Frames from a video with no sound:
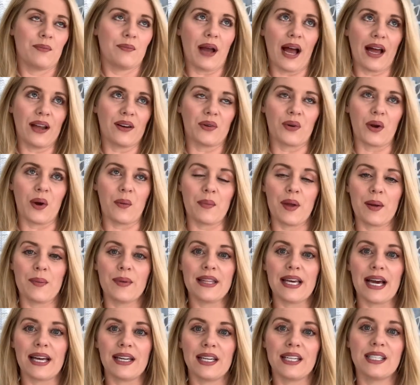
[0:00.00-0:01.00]
I don't know, maybe
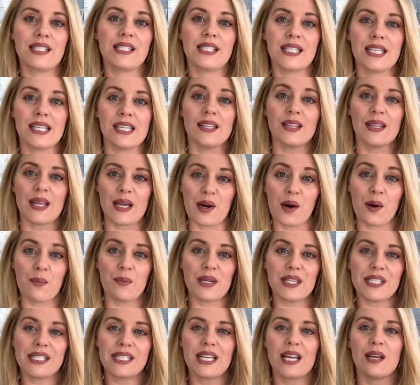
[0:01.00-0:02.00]
that is the
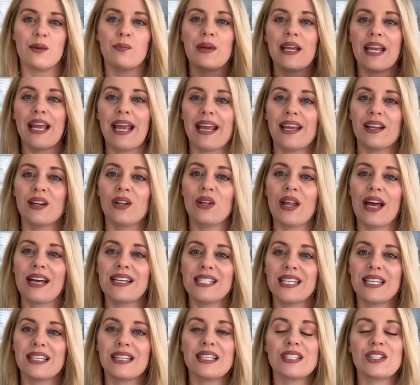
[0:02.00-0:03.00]
therapist in me
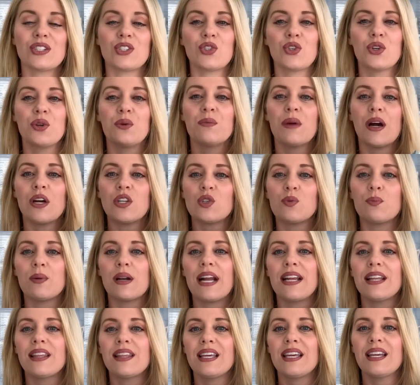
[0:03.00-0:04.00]
analyzing this too much, but
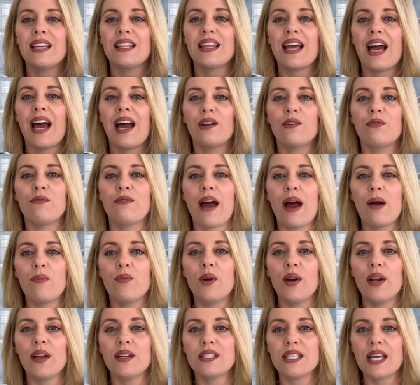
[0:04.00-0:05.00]
I think that
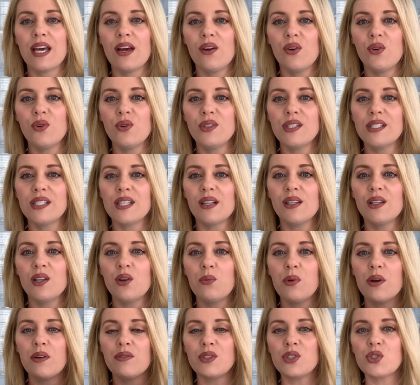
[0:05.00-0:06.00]
fabric tells a
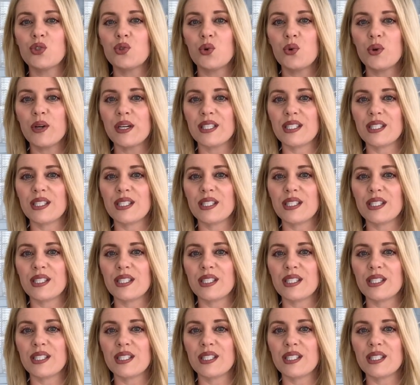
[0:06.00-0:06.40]
little bit of a story